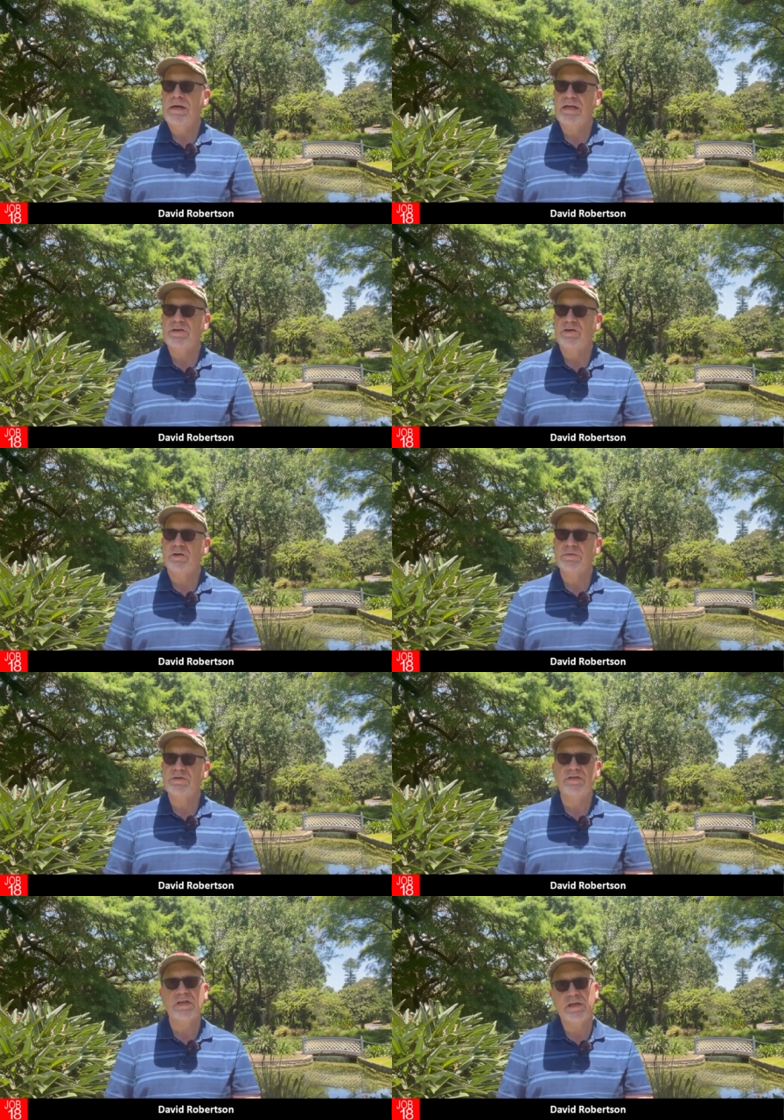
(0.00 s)
in terms
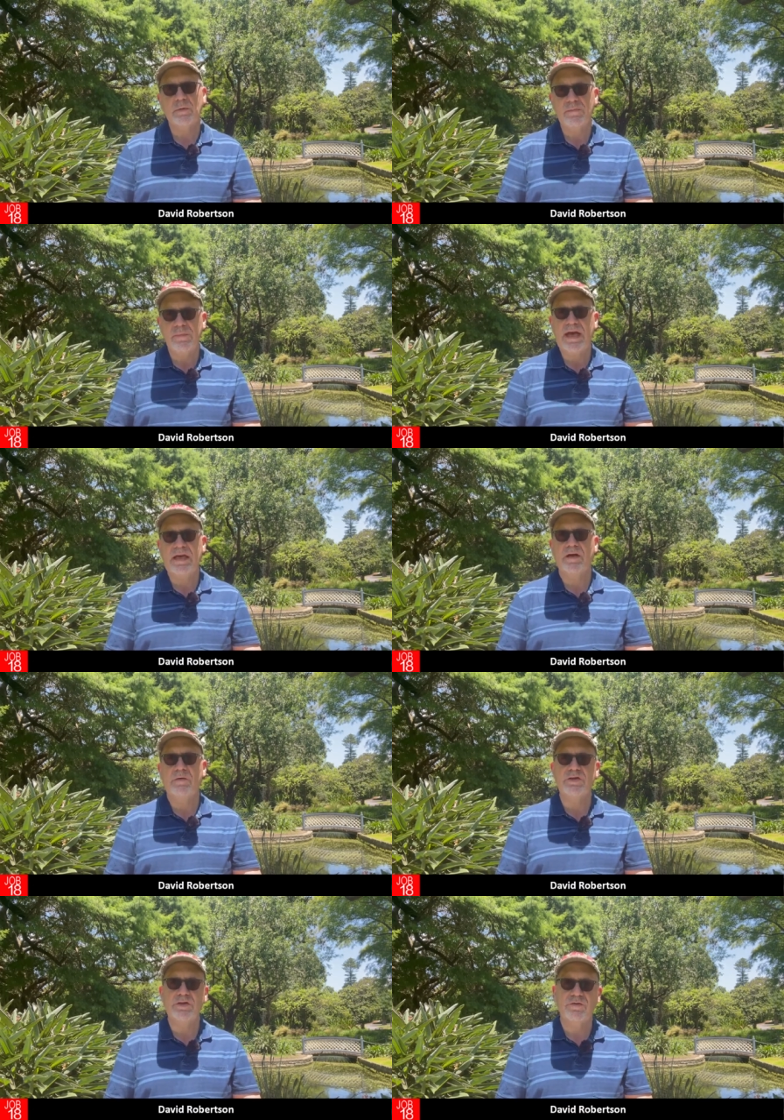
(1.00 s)
of dealing with pain, and
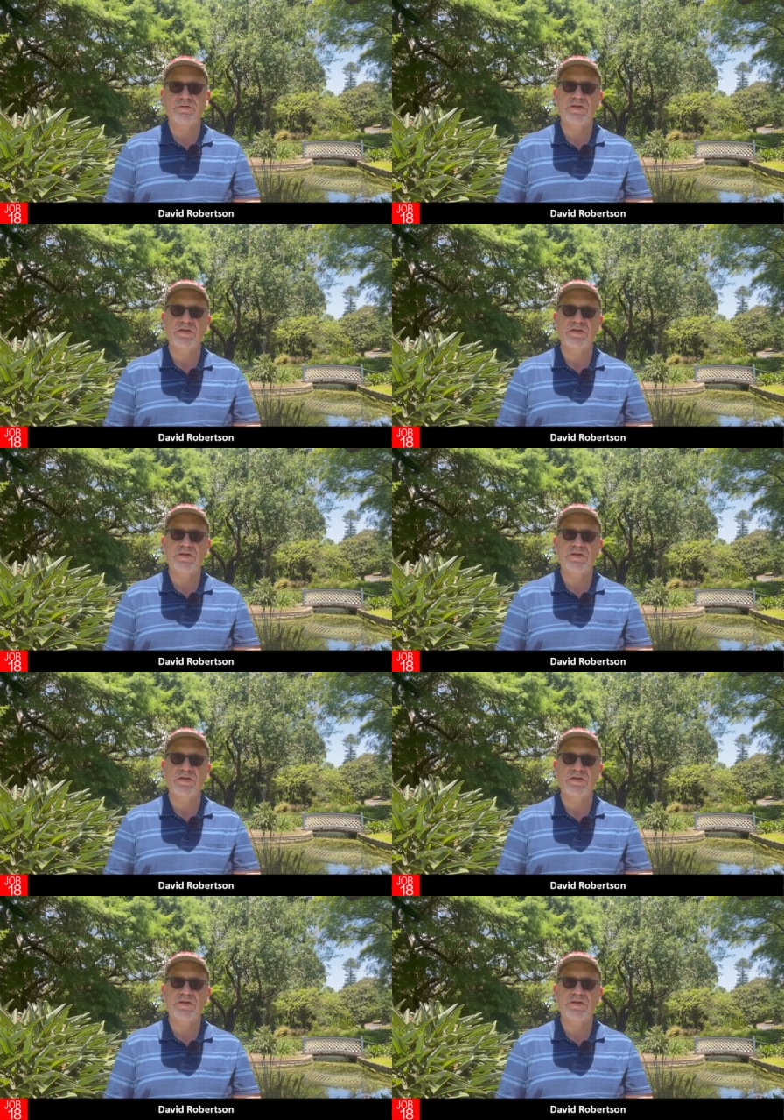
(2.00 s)
I'm sure for